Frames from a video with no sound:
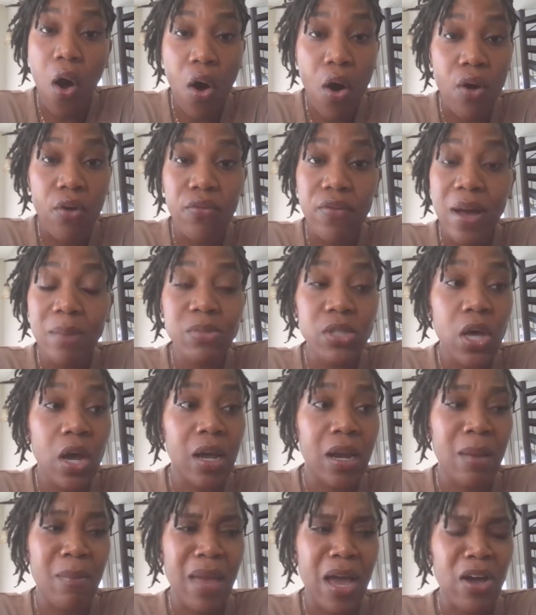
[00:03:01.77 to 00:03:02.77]
off. I'm
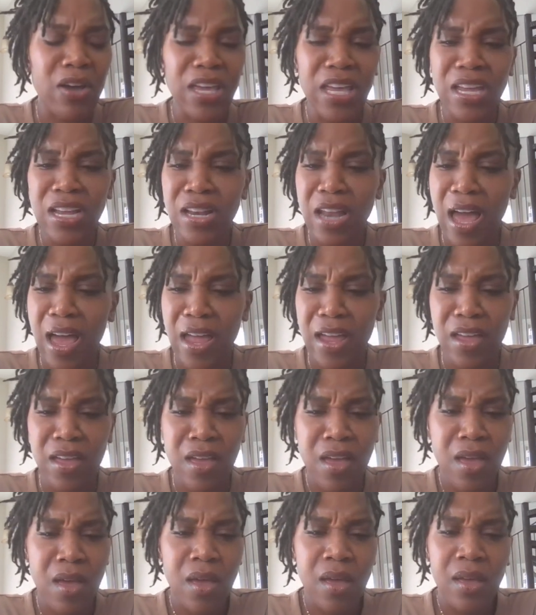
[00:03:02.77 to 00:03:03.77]
talking about he like,
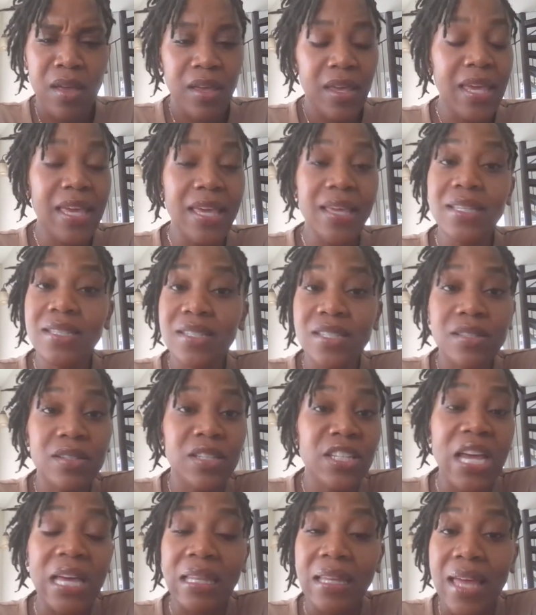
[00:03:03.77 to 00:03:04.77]
he's
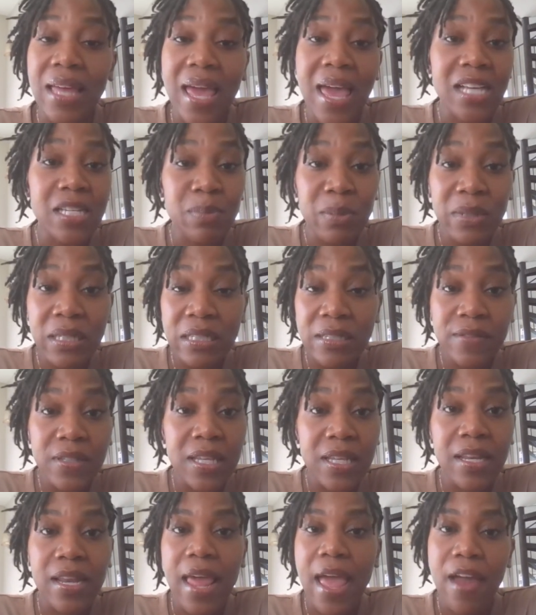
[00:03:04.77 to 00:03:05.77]
yelling expletives
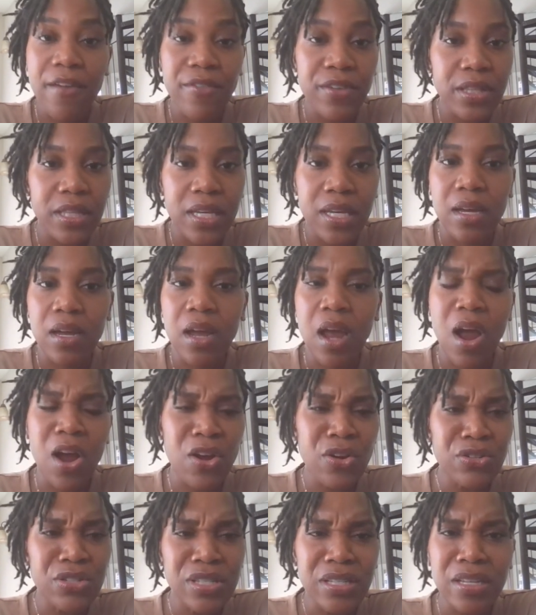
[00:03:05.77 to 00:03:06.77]
and everything,
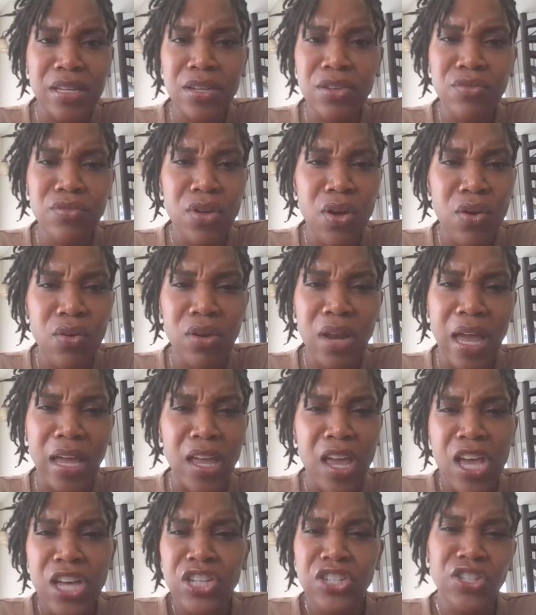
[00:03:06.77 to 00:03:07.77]
cursing, you know,
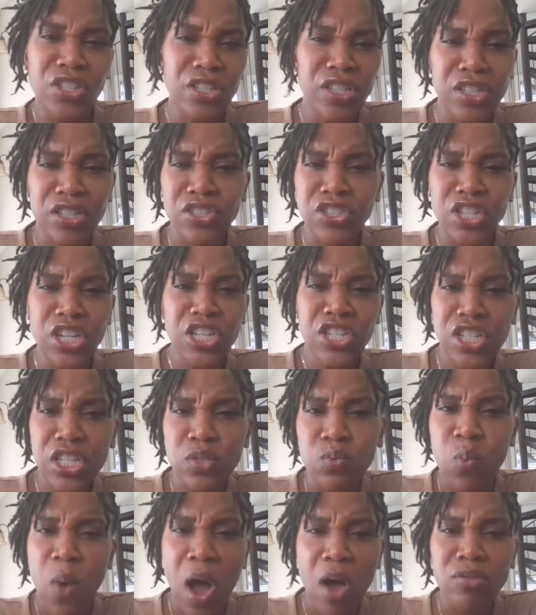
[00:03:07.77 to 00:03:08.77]
like she
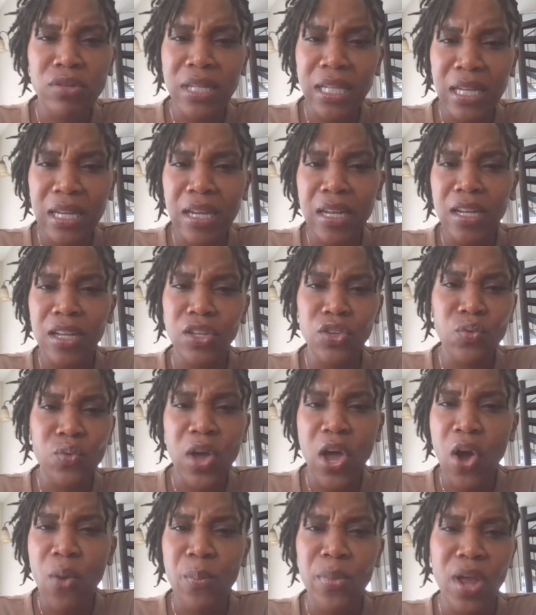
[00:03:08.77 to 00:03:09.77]
just walked in and you
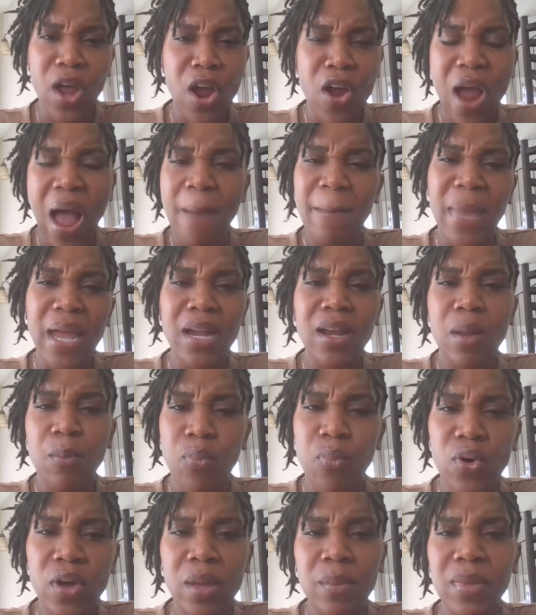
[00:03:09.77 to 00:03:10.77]
helping her. I made an
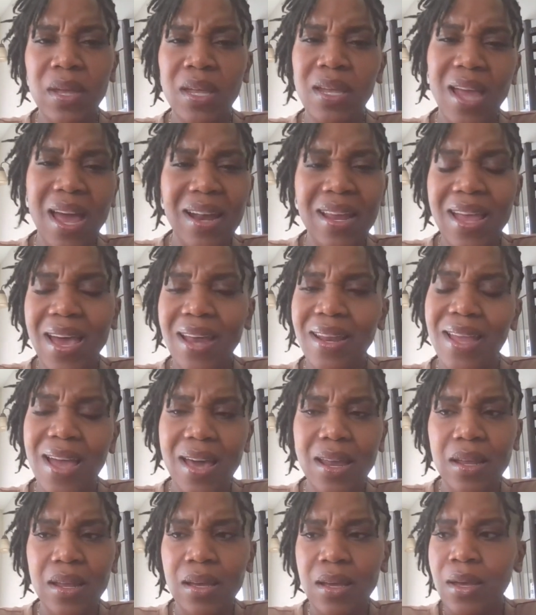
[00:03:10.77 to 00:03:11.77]
appointment, yada, yada,
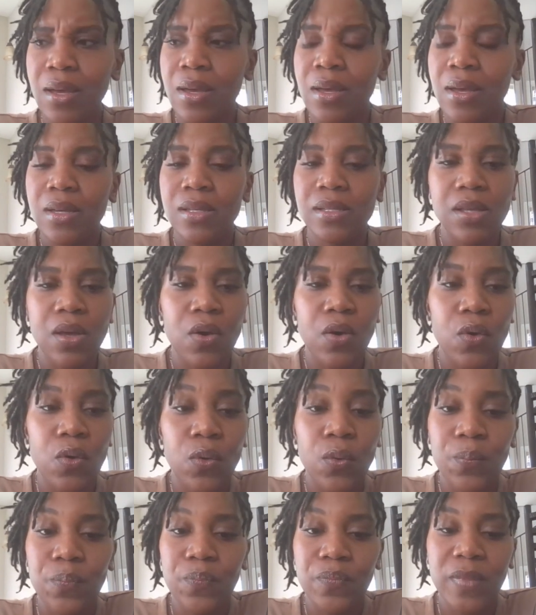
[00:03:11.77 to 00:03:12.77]
yada.
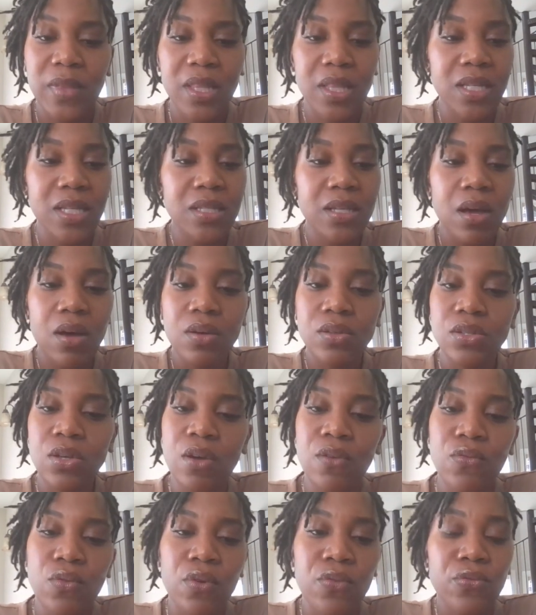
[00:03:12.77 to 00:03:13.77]
So this goes
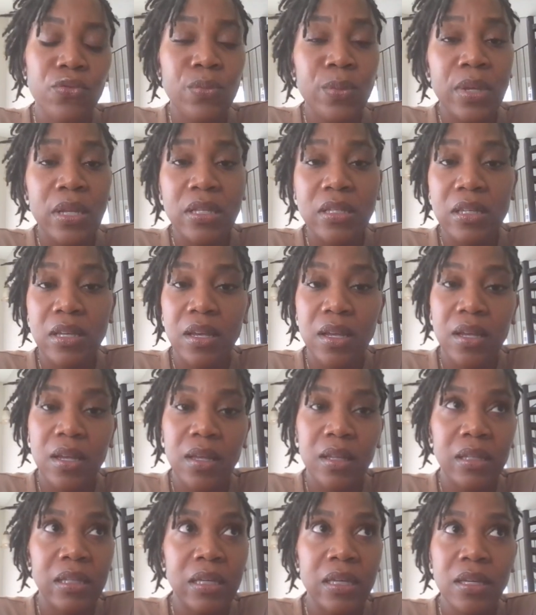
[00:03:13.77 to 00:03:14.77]
on for a few minutes.
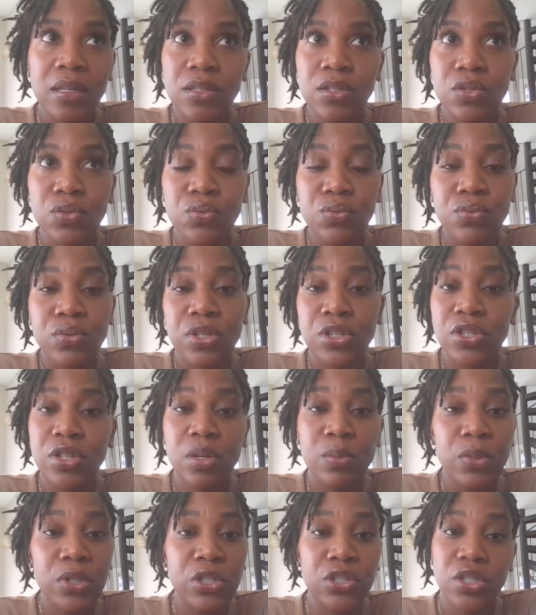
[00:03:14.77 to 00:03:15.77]
It leads to the
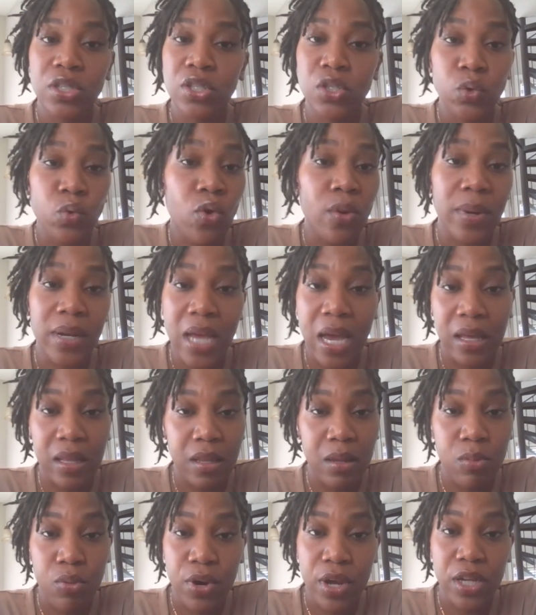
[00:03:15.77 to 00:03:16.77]
gentleman just storming out
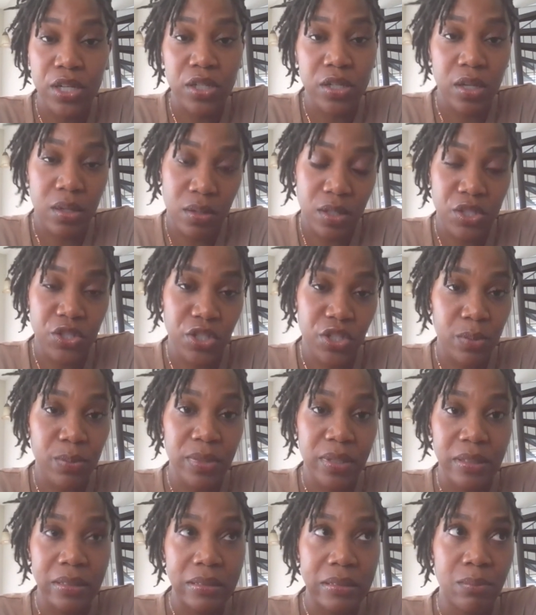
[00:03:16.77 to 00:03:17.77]
of the branch. The
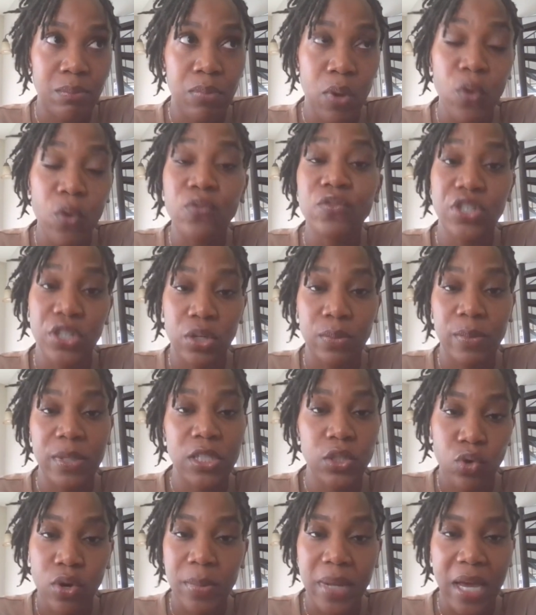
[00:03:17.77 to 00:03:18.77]
gentleman, both gentlemen
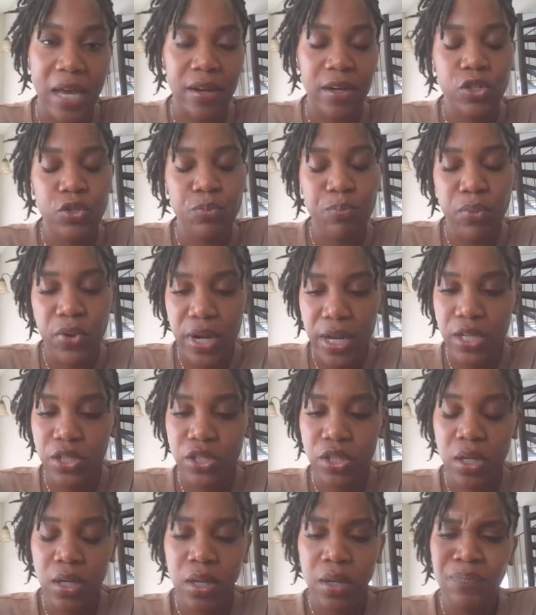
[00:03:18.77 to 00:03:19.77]
stormed out of the
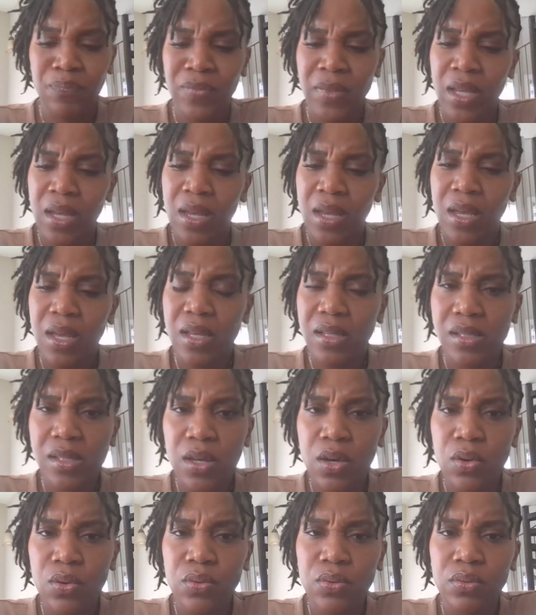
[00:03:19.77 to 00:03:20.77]
branch. And
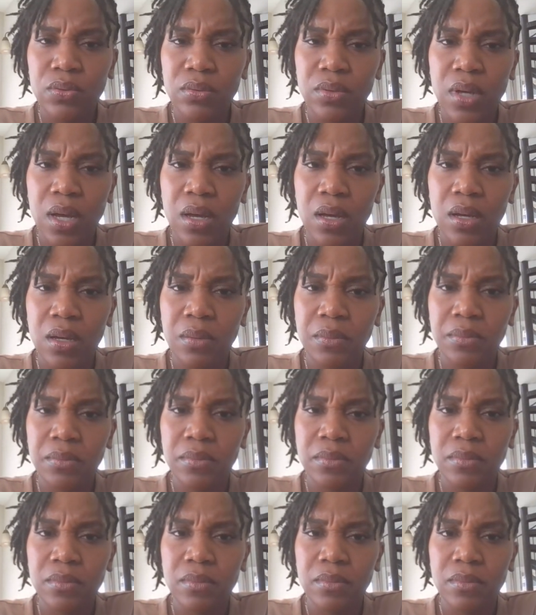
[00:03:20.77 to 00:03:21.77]
so
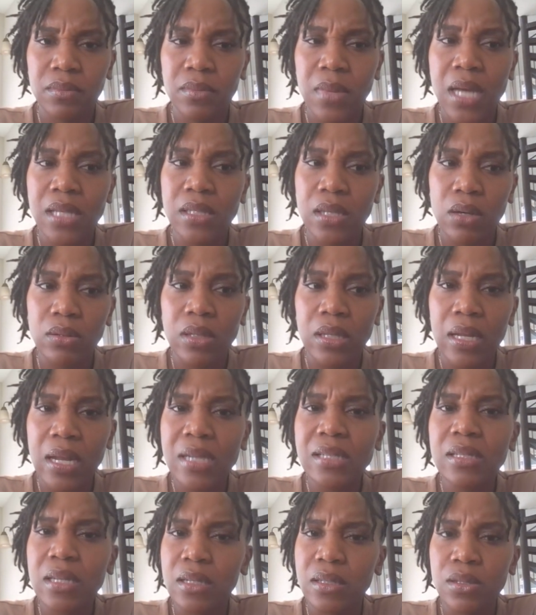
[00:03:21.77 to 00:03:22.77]
um, I told the lady,
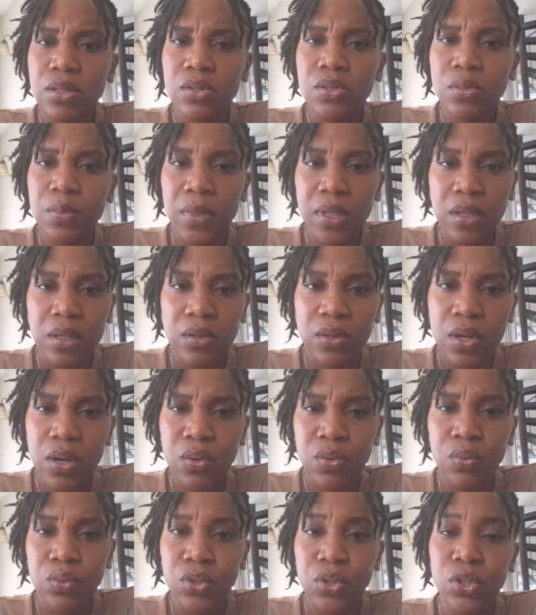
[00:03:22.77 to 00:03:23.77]
I said, excuse me, you
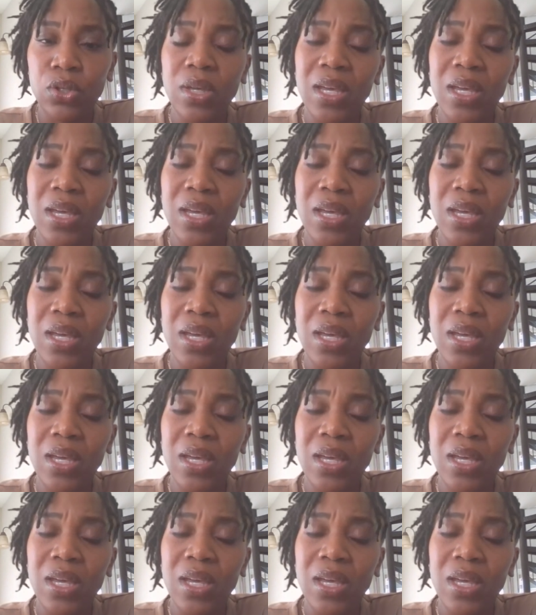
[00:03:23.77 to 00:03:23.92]
know,